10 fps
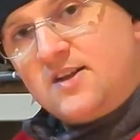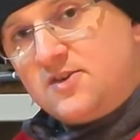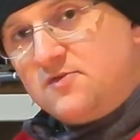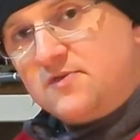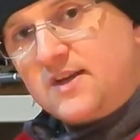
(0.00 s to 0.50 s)

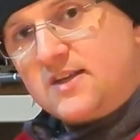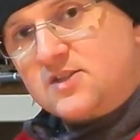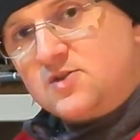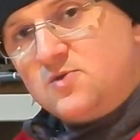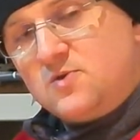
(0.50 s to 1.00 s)
Don't
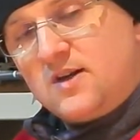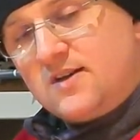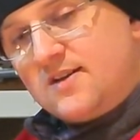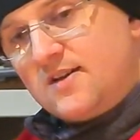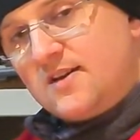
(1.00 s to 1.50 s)
forget to
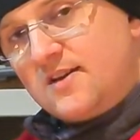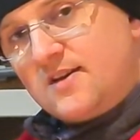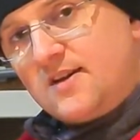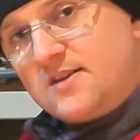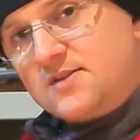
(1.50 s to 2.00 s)

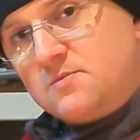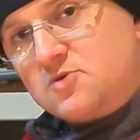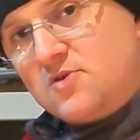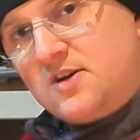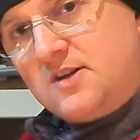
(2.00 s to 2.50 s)
hit
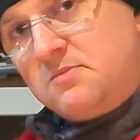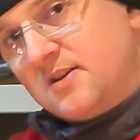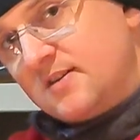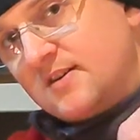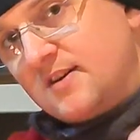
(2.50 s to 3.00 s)
subscribe,
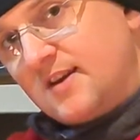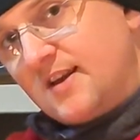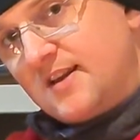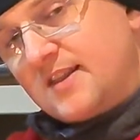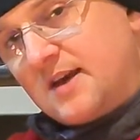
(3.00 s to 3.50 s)

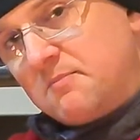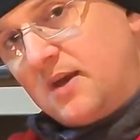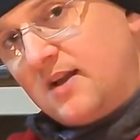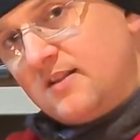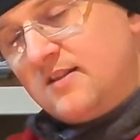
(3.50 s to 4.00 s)
hit that
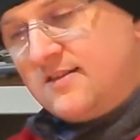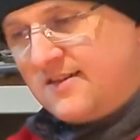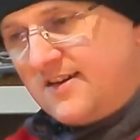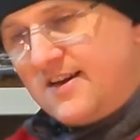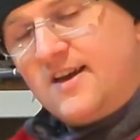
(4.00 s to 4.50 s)
bell,
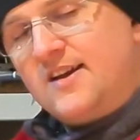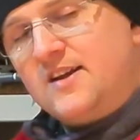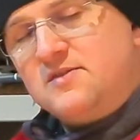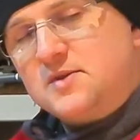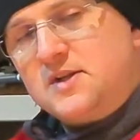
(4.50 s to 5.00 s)
and
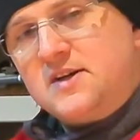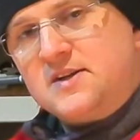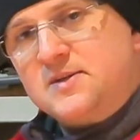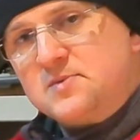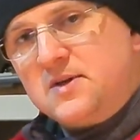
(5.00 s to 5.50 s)
give us a like
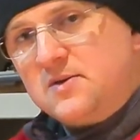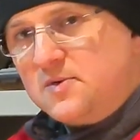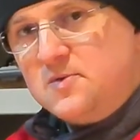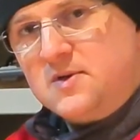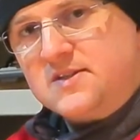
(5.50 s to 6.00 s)
as well.
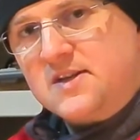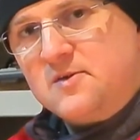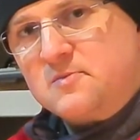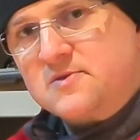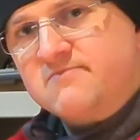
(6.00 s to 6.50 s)
Always
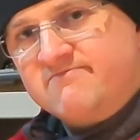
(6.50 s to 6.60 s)
helps.